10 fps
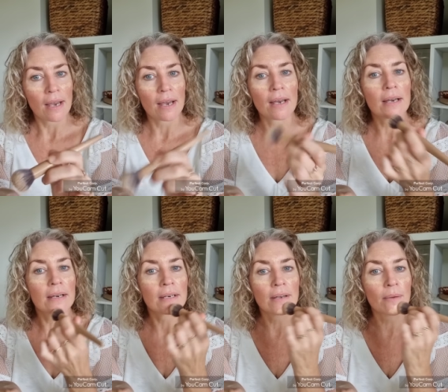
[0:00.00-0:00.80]
Uh,
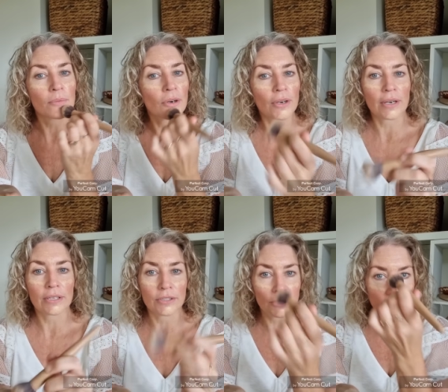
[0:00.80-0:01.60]
I'm not
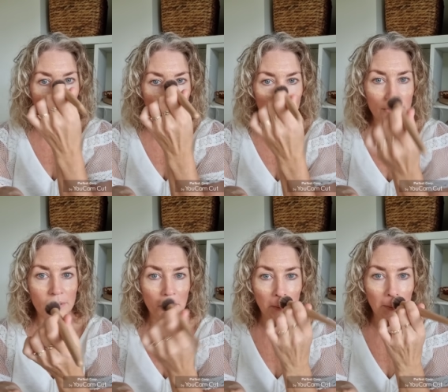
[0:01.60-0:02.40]
going too
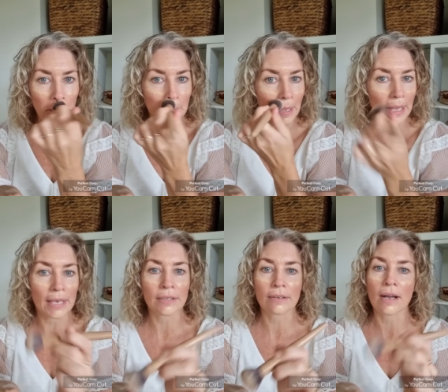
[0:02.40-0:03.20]
close to my
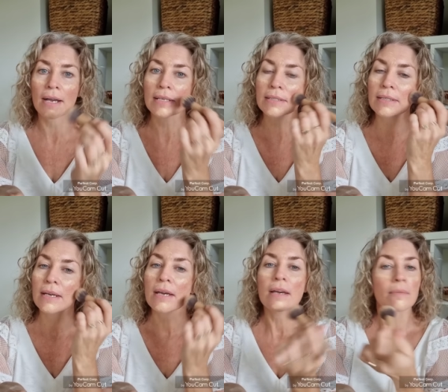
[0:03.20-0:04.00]
under eyes
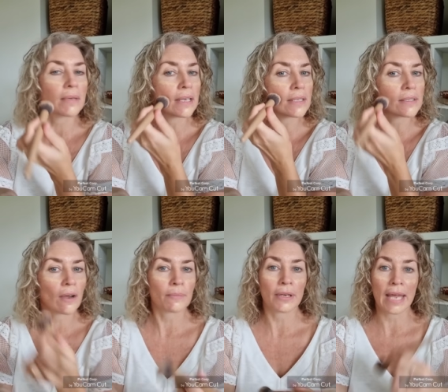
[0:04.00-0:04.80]
because
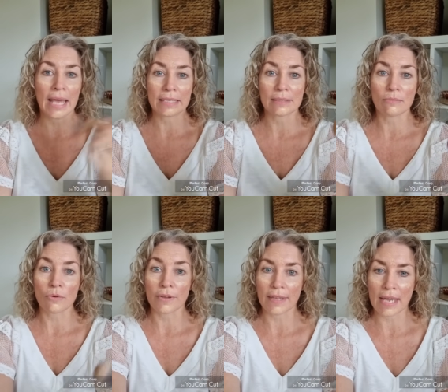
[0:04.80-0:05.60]
I'm going to add some
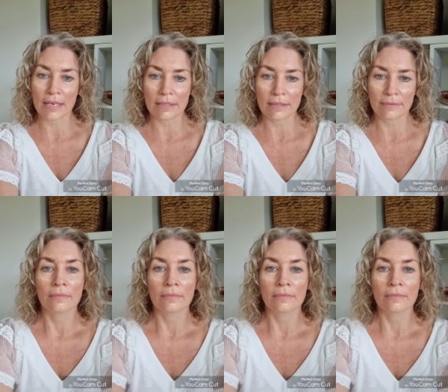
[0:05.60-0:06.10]
more at the end.